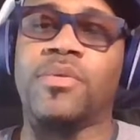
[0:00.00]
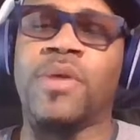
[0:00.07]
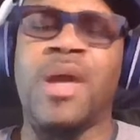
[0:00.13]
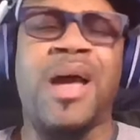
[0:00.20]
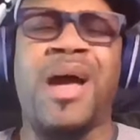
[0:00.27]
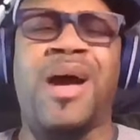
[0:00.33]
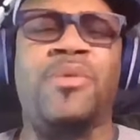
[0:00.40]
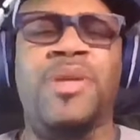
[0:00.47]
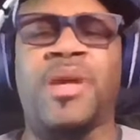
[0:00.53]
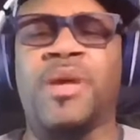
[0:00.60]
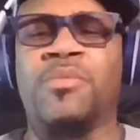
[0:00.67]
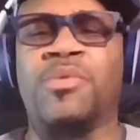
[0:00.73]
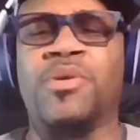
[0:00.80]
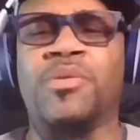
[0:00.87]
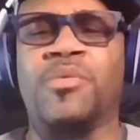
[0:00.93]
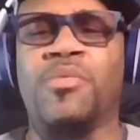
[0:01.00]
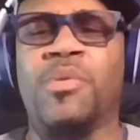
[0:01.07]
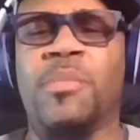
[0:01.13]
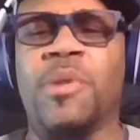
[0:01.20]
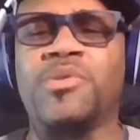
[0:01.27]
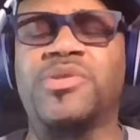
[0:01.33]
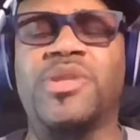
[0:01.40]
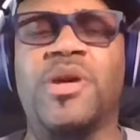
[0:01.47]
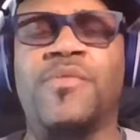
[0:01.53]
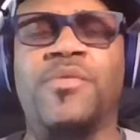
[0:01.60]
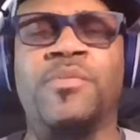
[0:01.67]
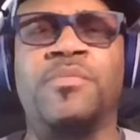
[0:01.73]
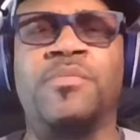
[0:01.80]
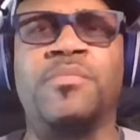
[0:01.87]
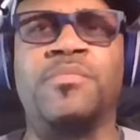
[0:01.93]
Oh yeah, well, most of
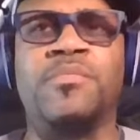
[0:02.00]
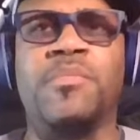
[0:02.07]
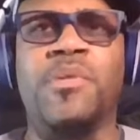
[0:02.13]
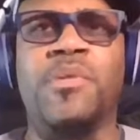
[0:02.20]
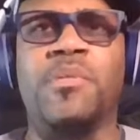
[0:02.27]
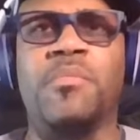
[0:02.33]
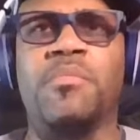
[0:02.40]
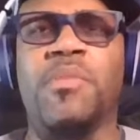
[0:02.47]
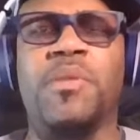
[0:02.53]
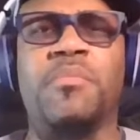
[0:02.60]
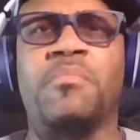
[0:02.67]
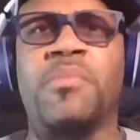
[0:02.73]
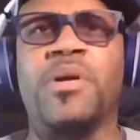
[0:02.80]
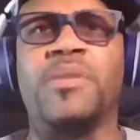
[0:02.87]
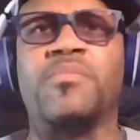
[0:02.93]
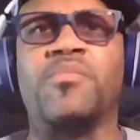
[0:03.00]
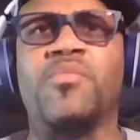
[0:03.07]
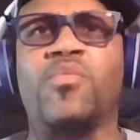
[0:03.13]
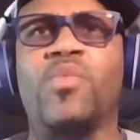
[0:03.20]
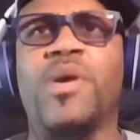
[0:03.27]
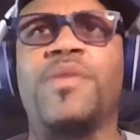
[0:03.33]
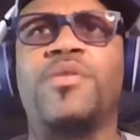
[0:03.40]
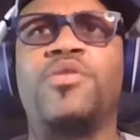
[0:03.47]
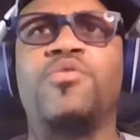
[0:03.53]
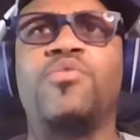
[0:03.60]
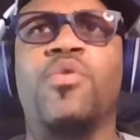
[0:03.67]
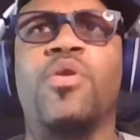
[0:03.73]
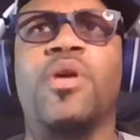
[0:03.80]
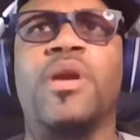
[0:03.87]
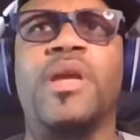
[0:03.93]
them, whether
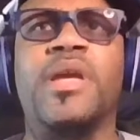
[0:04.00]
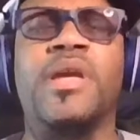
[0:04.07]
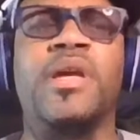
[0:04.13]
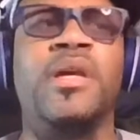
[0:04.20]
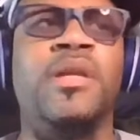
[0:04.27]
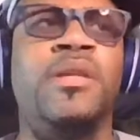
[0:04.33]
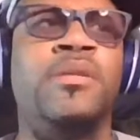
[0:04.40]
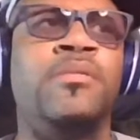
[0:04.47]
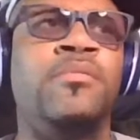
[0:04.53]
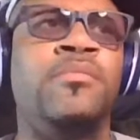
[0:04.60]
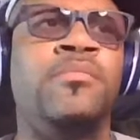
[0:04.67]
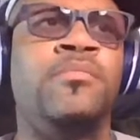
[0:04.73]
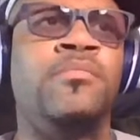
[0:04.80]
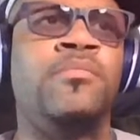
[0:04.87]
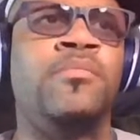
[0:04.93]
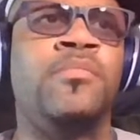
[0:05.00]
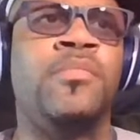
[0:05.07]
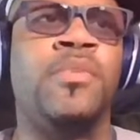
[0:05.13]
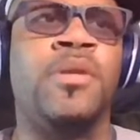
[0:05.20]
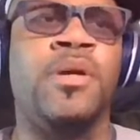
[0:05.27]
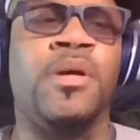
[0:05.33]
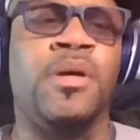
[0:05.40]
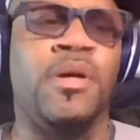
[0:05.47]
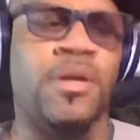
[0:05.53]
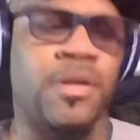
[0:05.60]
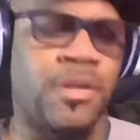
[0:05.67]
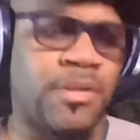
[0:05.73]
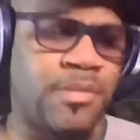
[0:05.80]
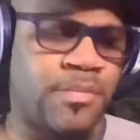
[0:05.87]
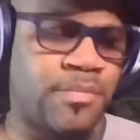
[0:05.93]
you are in
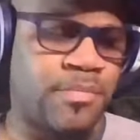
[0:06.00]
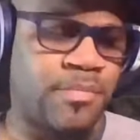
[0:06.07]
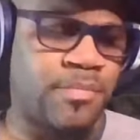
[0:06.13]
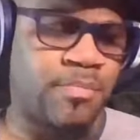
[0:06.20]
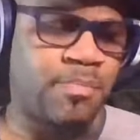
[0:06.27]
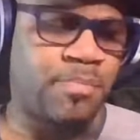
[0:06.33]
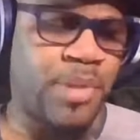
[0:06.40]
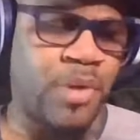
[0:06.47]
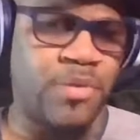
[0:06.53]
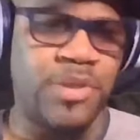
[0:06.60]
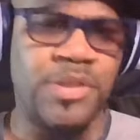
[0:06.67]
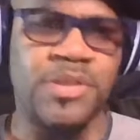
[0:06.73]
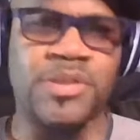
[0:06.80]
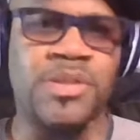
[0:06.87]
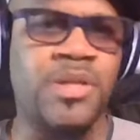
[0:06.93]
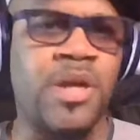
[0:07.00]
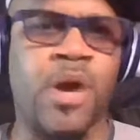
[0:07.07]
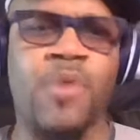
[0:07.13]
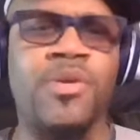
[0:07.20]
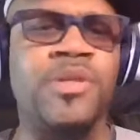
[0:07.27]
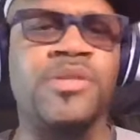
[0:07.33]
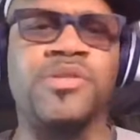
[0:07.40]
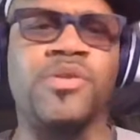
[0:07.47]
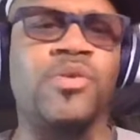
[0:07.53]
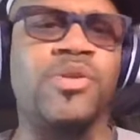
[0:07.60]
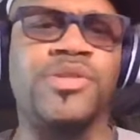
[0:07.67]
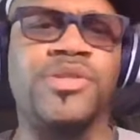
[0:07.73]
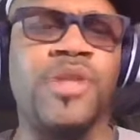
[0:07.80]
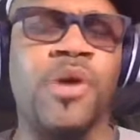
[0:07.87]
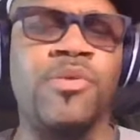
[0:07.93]
uh POTUS, COTUS,
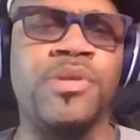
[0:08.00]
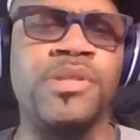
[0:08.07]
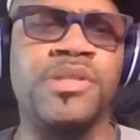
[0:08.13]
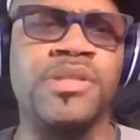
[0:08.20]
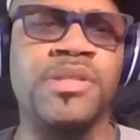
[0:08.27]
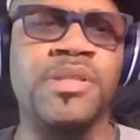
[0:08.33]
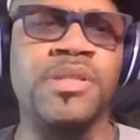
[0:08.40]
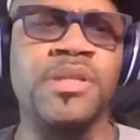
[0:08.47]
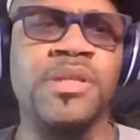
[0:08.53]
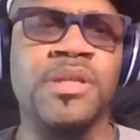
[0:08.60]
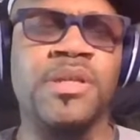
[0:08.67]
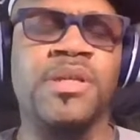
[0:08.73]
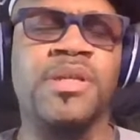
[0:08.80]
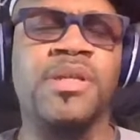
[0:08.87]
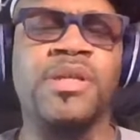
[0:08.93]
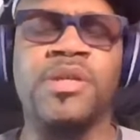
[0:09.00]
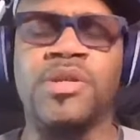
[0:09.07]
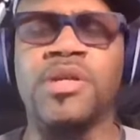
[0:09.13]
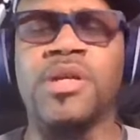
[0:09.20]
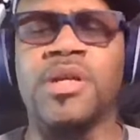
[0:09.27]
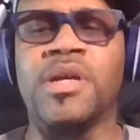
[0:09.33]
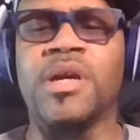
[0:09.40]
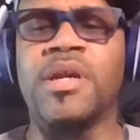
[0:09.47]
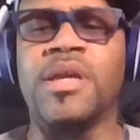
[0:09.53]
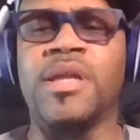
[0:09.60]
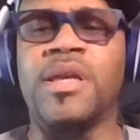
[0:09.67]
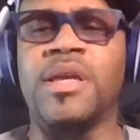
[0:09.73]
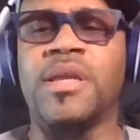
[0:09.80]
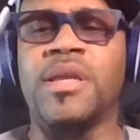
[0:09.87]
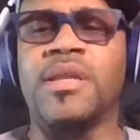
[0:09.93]
or SCOTUS, you're gonna
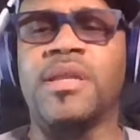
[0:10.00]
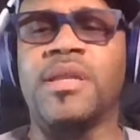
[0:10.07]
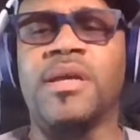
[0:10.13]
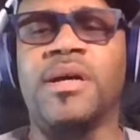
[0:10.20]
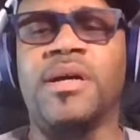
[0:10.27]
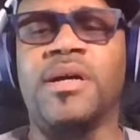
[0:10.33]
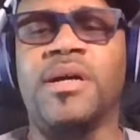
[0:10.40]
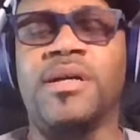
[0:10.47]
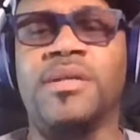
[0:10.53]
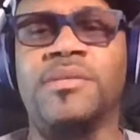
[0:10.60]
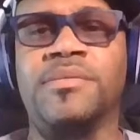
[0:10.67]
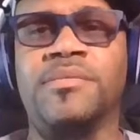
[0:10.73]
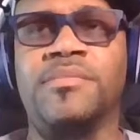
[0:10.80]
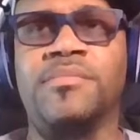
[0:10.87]
get a